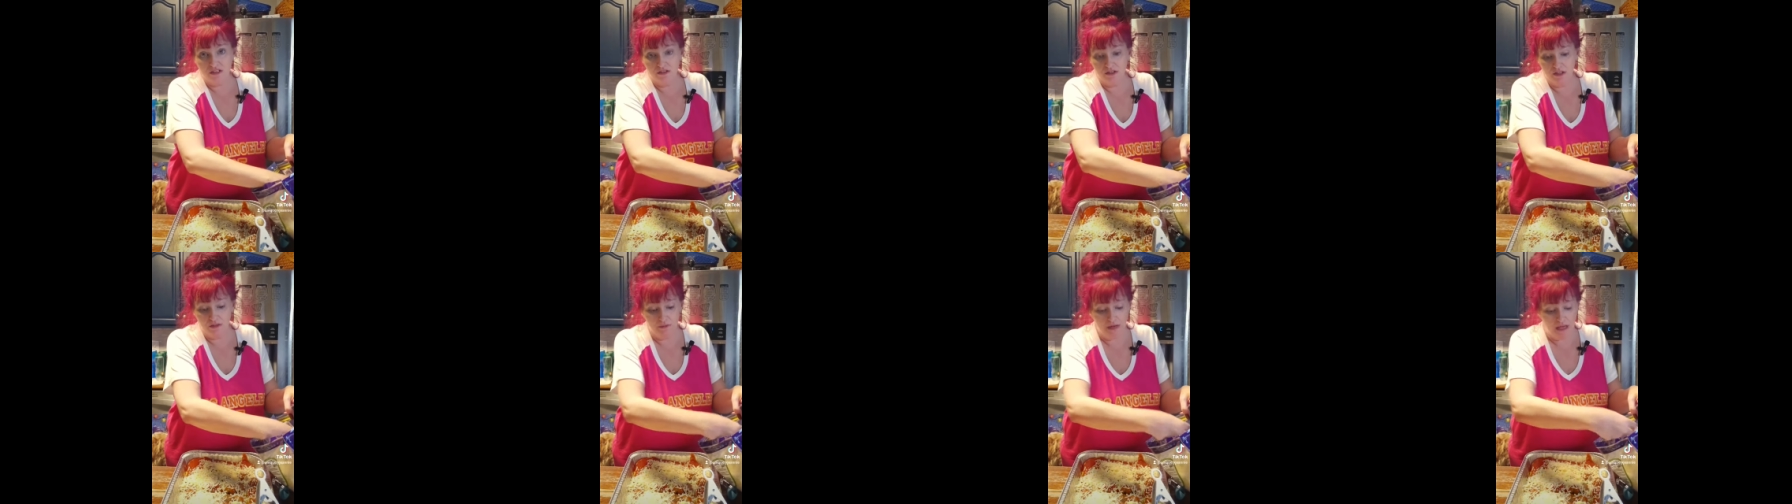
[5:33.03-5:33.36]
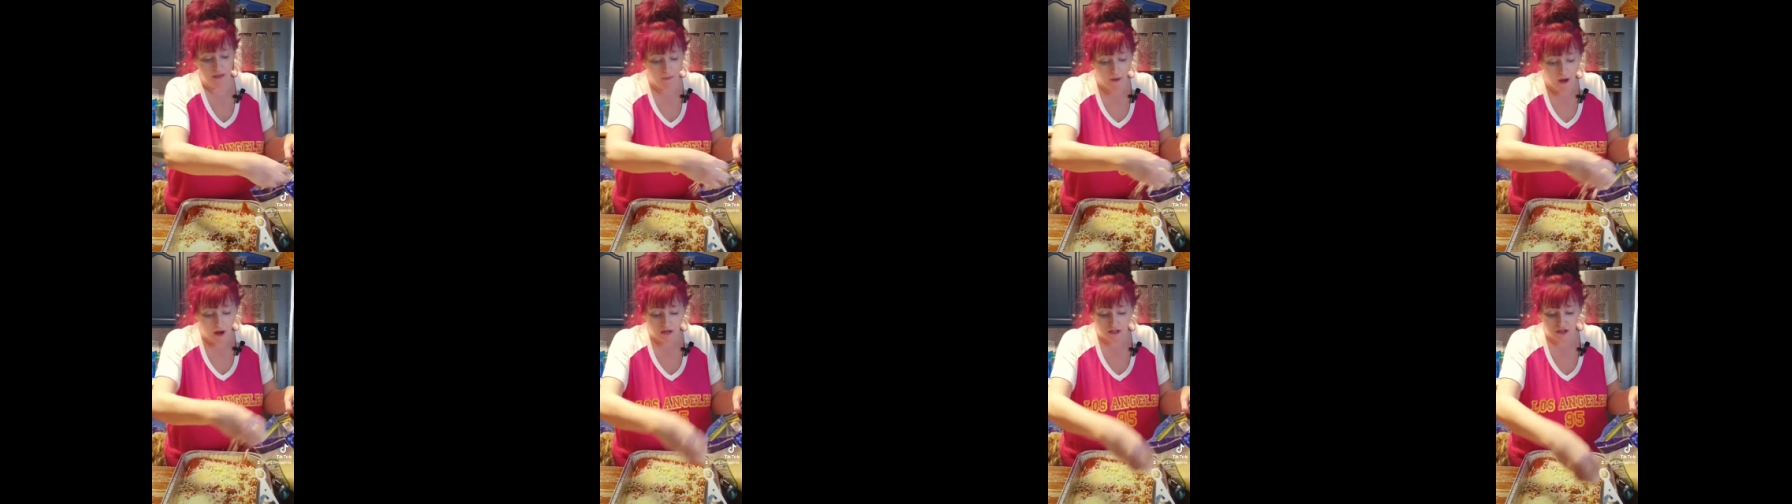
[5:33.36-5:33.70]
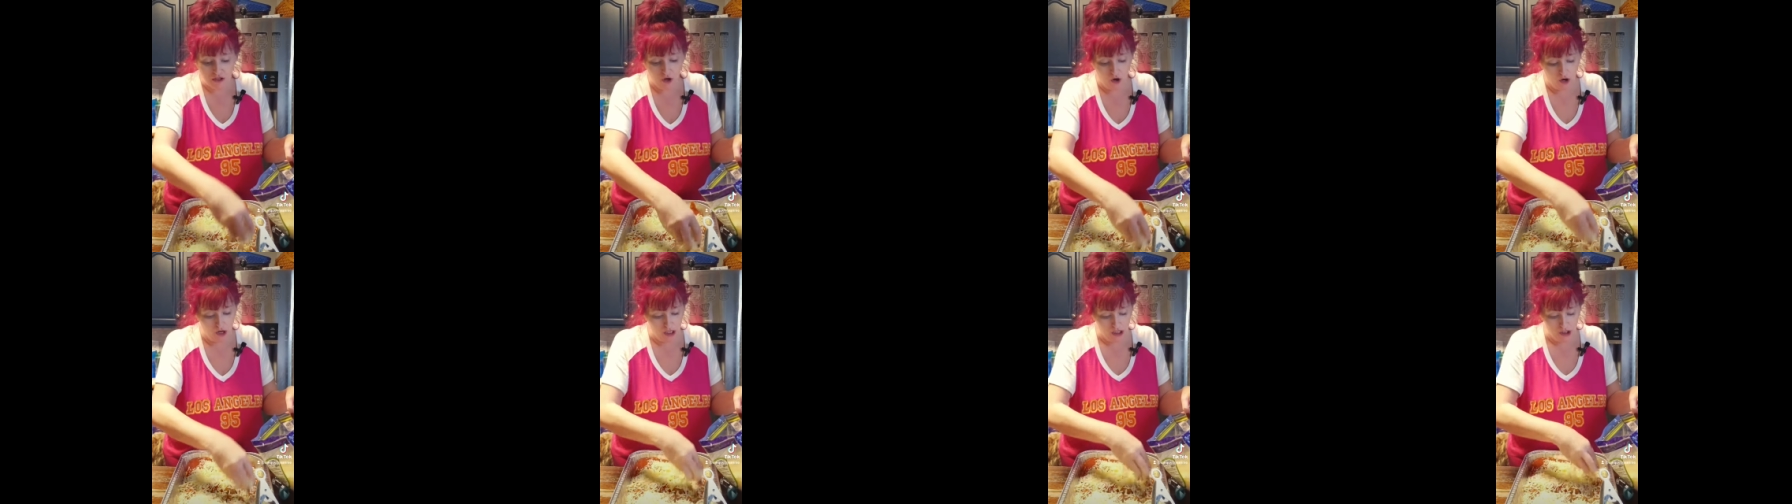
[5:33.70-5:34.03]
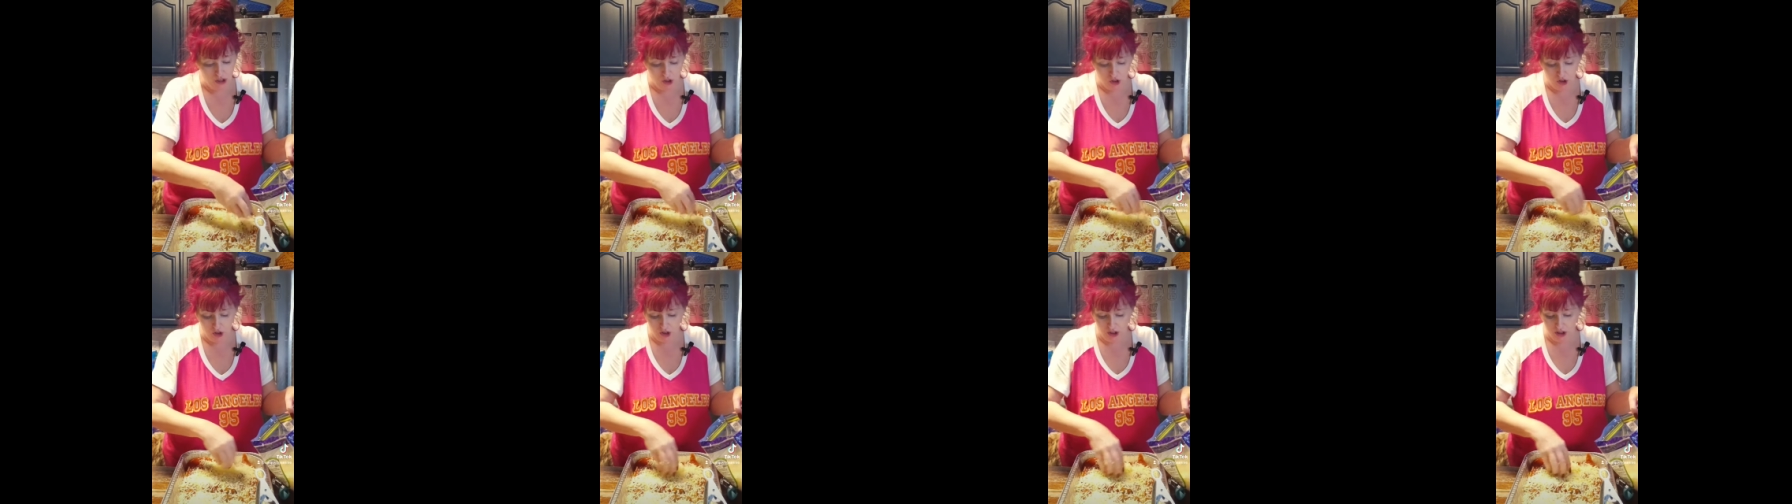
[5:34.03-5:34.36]
The meatballs are already
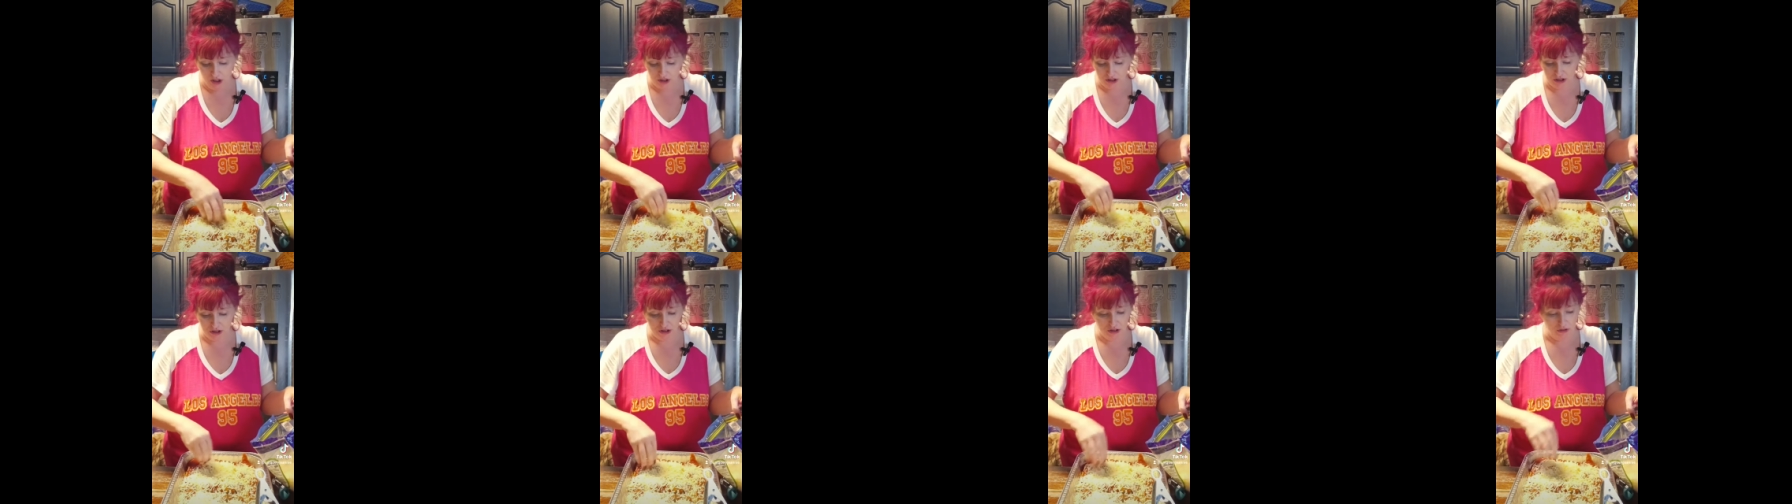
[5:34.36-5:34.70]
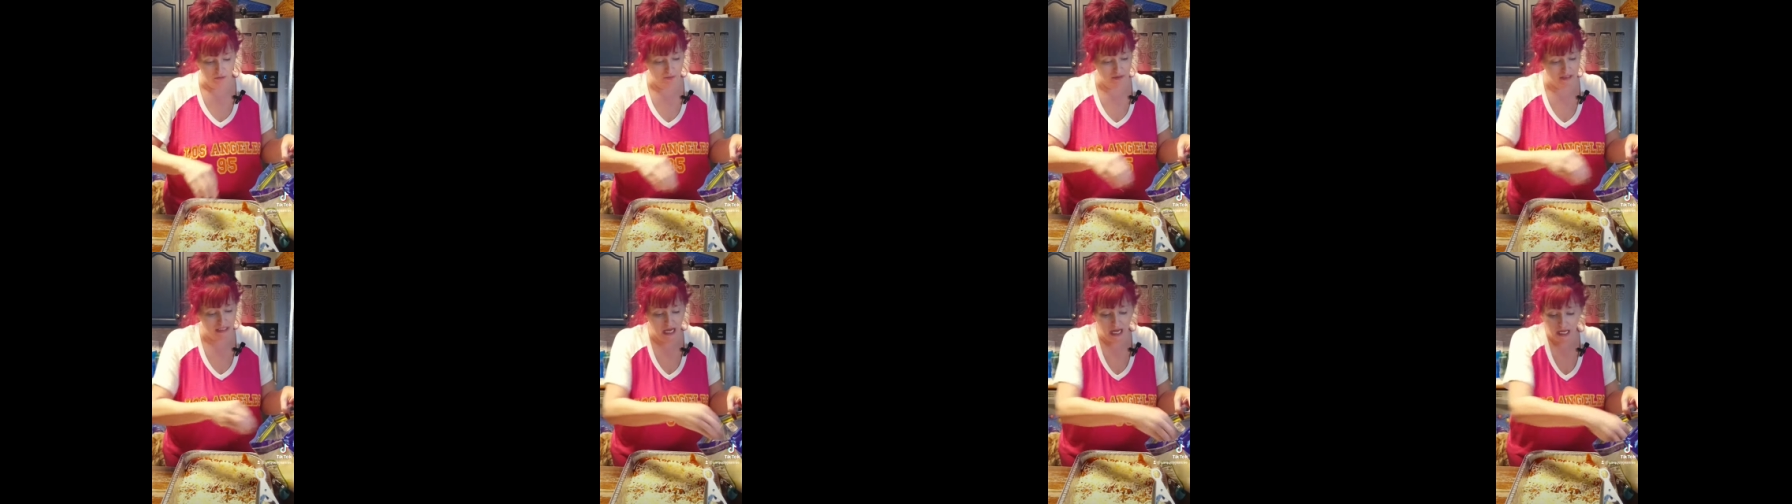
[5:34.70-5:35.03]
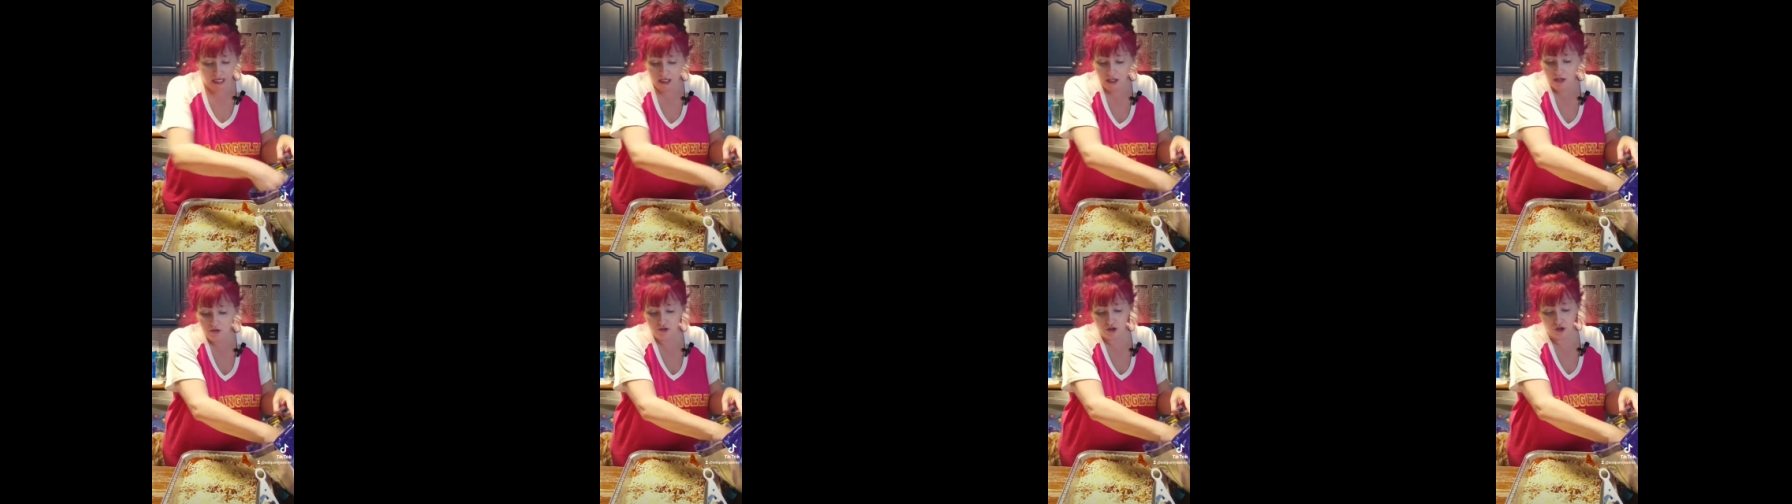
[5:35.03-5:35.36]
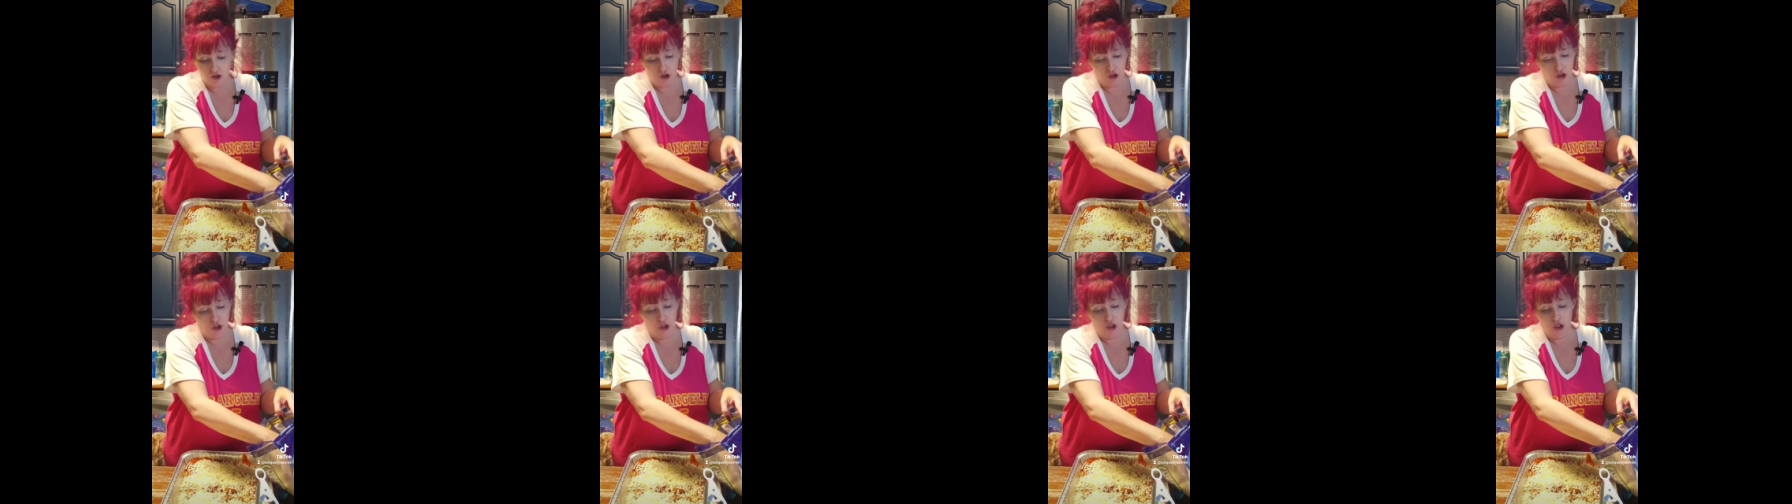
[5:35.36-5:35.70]
cooked. The potatoes are
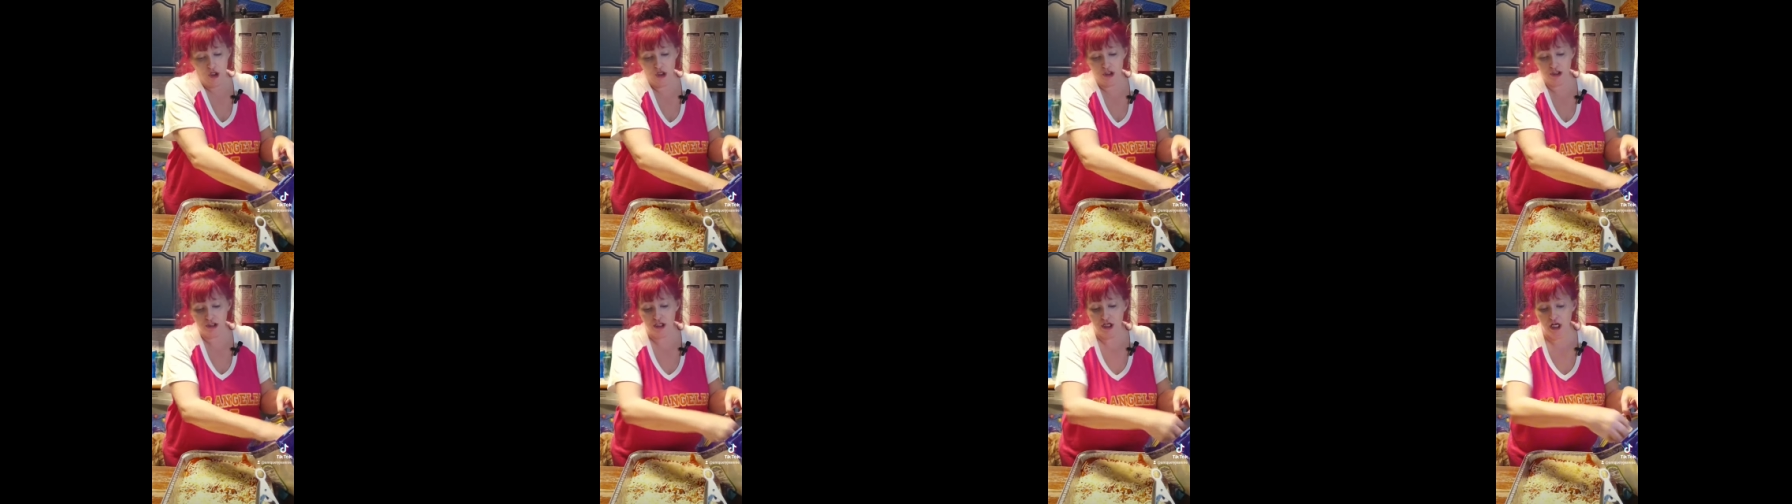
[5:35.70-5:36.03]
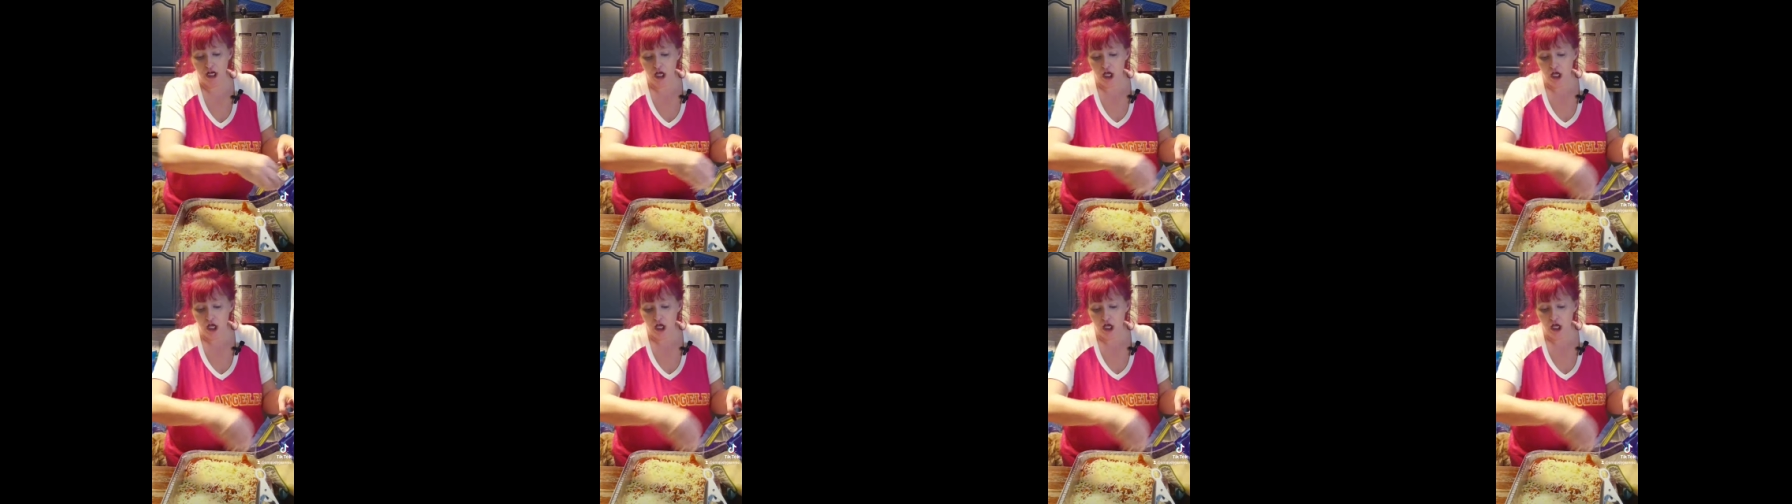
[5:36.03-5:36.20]
cooked.